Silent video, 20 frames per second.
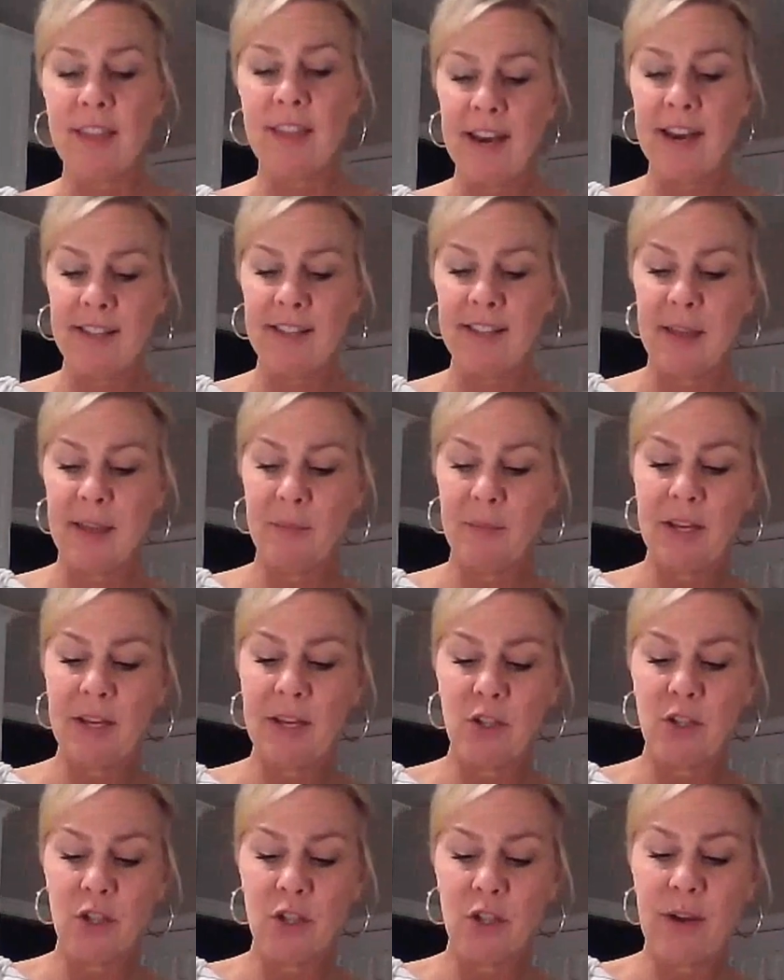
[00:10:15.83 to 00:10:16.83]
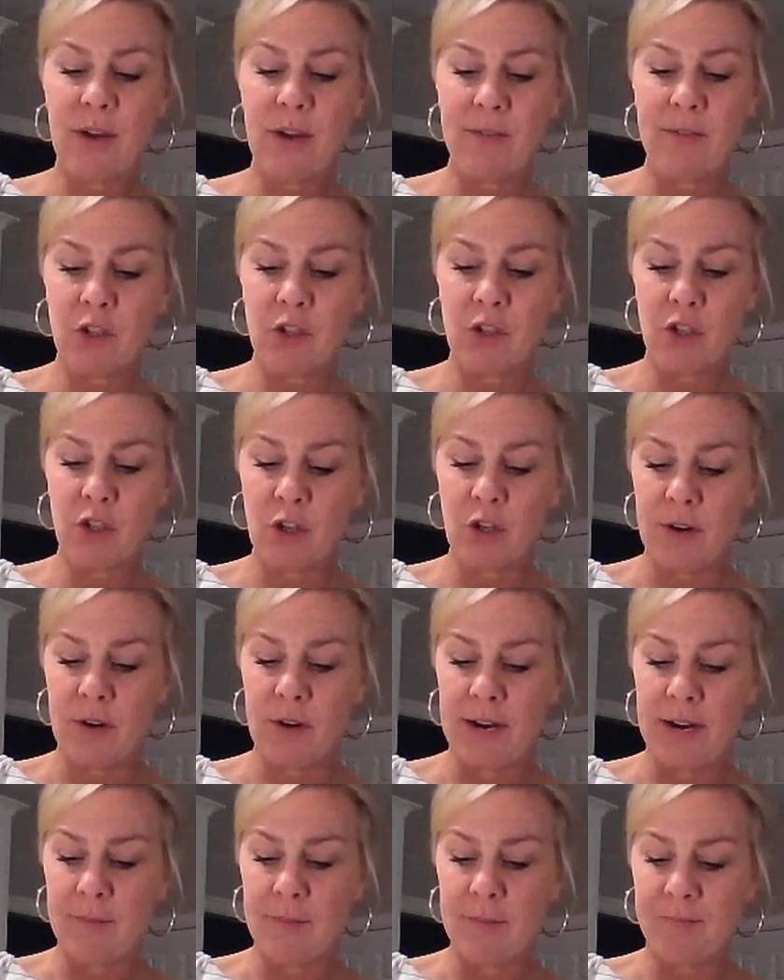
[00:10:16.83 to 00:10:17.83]
than anything because you do have the
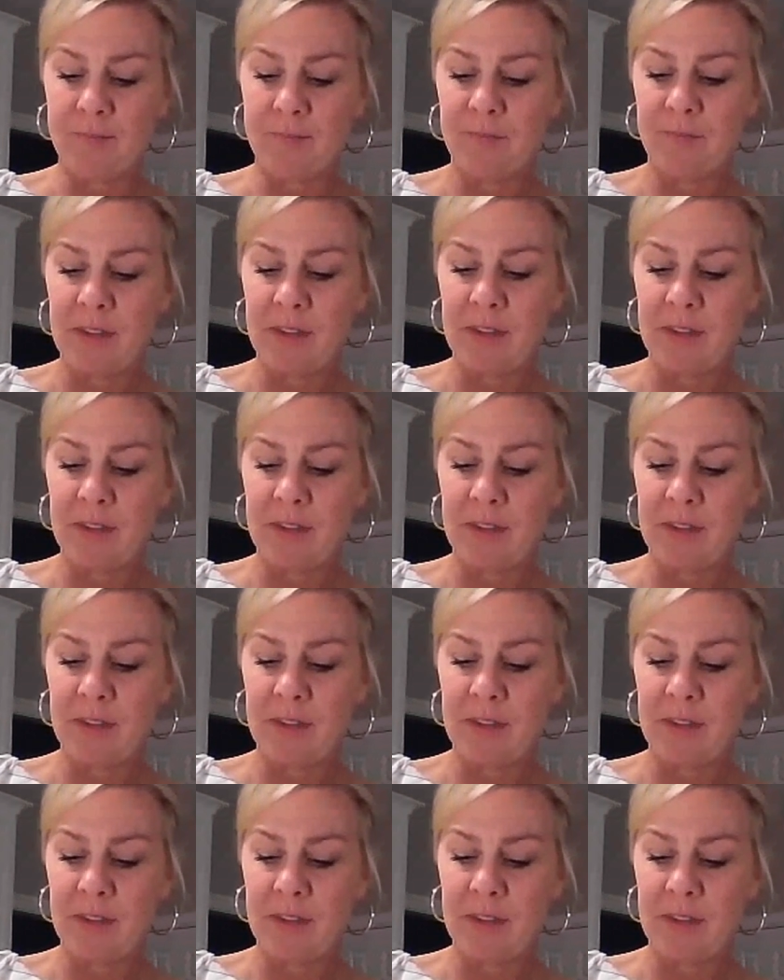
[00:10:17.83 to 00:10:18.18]
sugar in it.